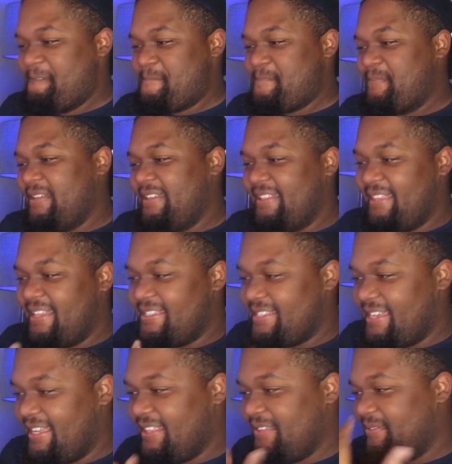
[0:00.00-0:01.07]
but yeah, that's
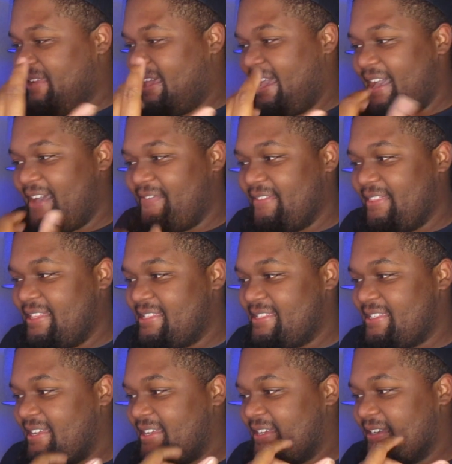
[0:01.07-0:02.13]
kind of what I have for this
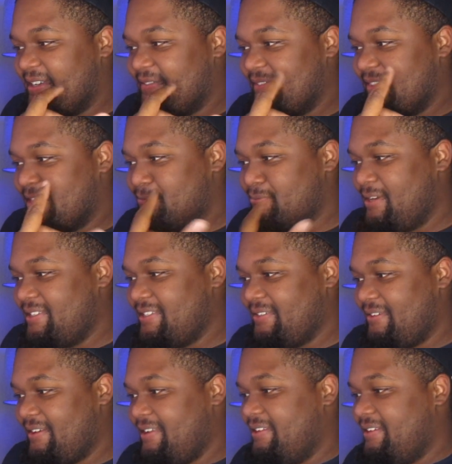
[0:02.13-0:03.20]
project
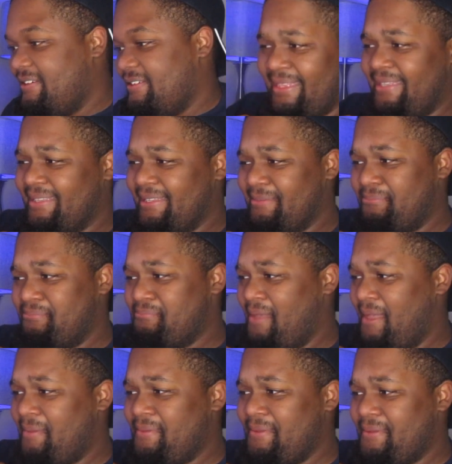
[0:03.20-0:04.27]
right here. It
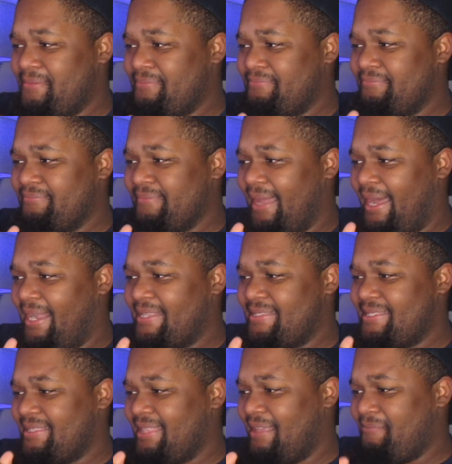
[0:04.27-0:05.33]
maybe
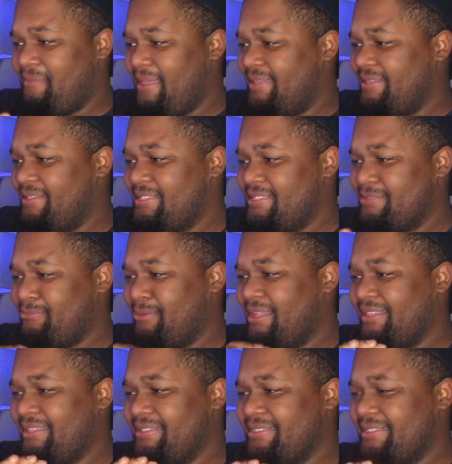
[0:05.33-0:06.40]
honestly, like, making this
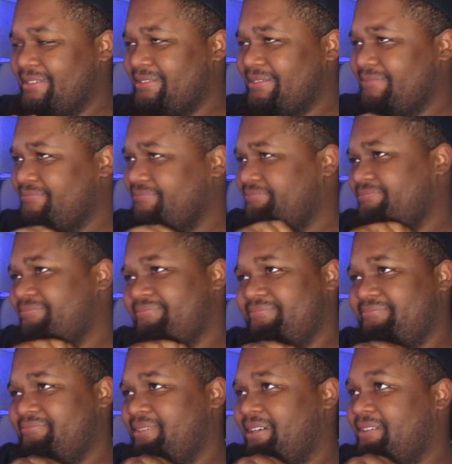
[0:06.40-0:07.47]
probably took
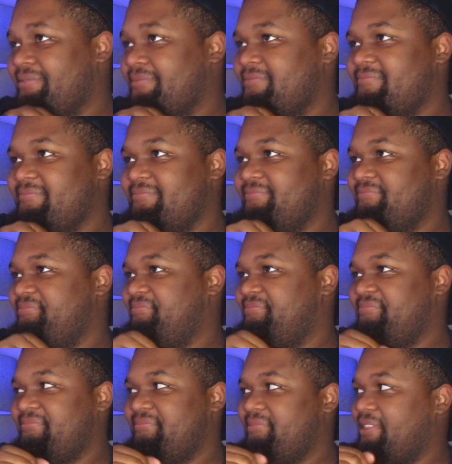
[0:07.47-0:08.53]
about
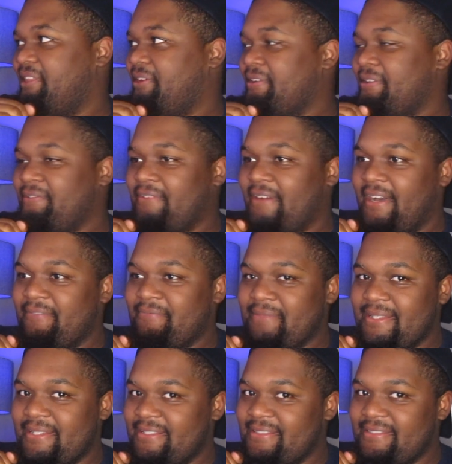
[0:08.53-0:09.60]
35
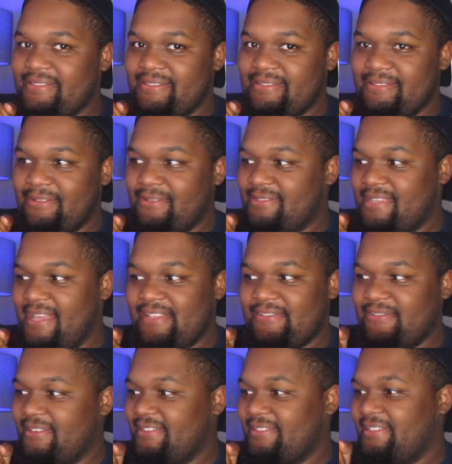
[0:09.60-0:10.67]
minutes, no
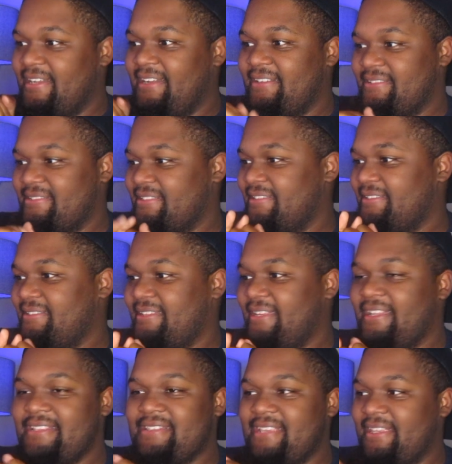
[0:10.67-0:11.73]
exaggeration, honestly. It
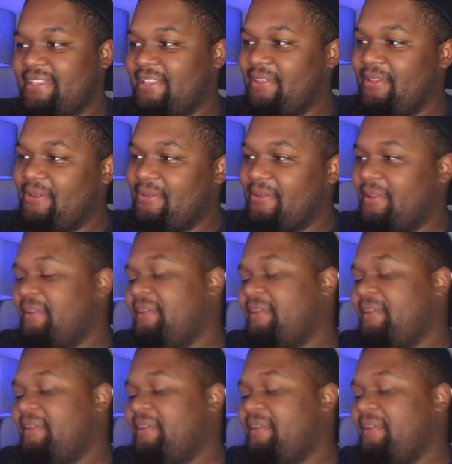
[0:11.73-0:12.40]
didn't take that long.